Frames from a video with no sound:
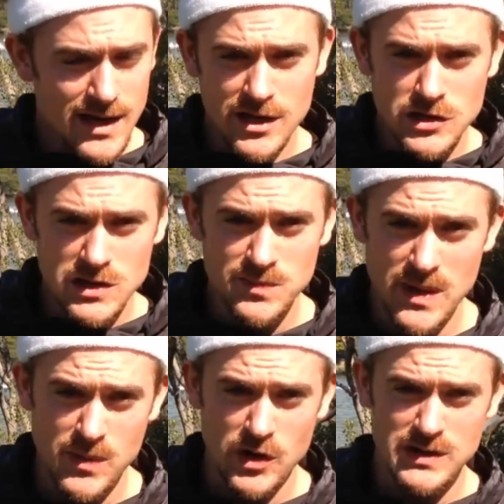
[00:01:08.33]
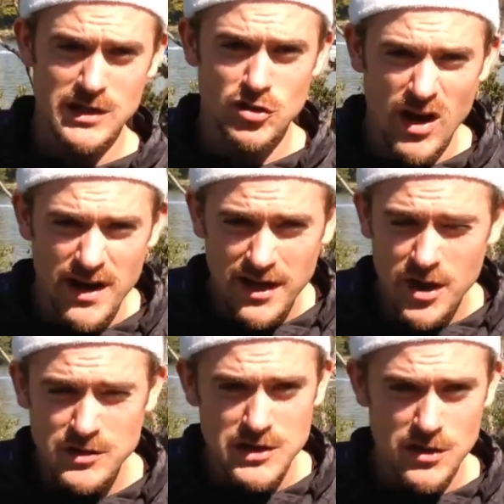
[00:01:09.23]
That can just be because they're trying to
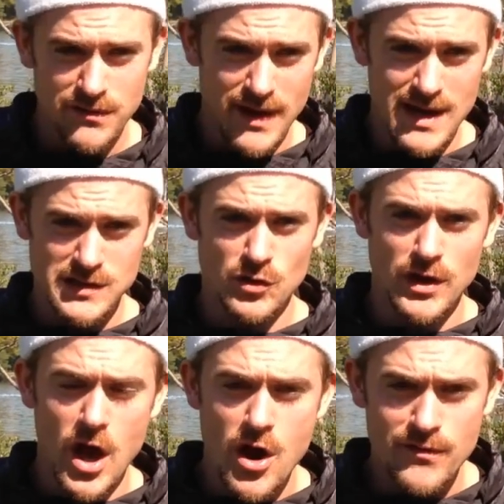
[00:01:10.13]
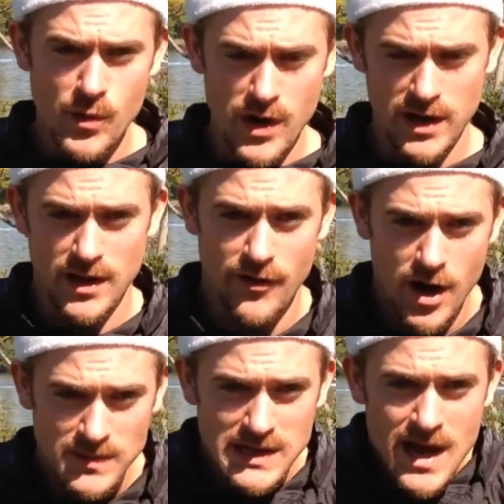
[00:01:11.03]
go too fast or they're overworking their
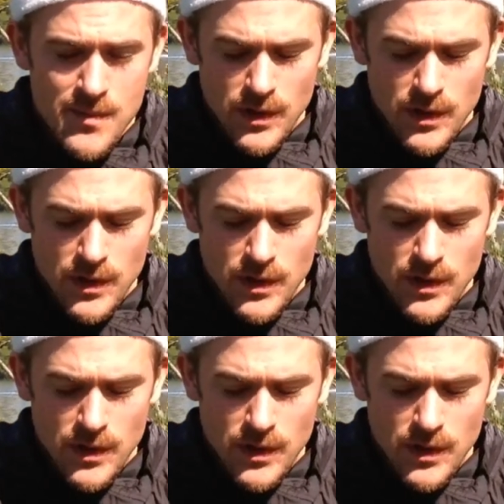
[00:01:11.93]
arms,